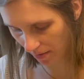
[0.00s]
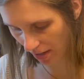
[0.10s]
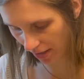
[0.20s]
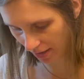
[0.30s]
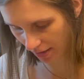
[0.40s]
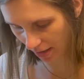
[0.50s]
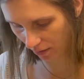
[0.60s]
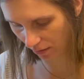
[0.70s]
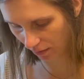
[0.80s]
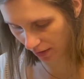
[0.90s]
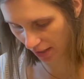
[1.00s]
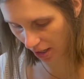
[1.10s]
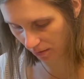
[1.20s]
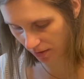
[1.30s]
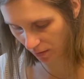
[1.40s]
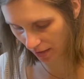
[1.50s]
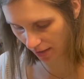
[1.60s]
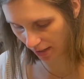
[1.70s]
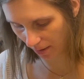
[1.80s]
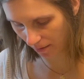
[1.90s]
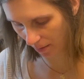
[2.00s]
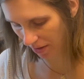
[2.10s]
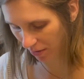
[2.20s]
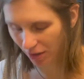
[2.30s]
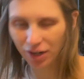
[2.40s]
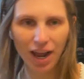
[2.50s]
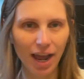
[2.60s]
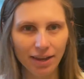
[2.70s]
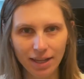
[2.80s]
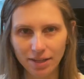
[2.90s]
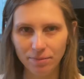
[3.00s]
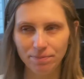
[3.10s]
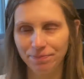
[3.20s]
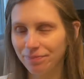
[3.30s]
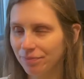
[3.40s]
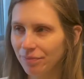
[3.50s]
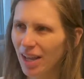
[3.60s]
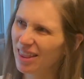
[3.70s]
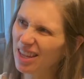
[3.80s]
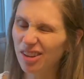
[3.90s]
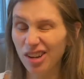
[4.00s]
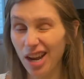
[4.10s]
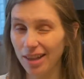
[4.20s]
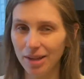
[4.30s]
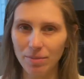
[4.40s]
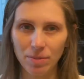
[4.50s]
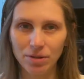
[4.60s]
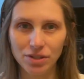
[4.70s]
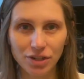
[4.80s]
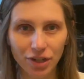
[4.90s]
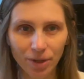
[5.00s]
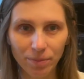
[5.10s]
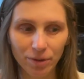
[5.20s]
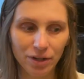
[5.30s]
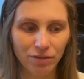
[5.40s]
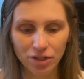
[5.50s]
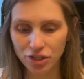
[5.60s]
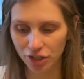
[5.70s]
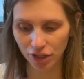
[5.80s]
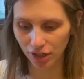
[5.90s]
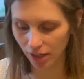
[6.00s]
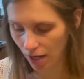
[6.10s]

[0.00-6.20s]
nuts. That really helps sweeten it up. I mean, you could add I think you could add like maple syrup or even sugar,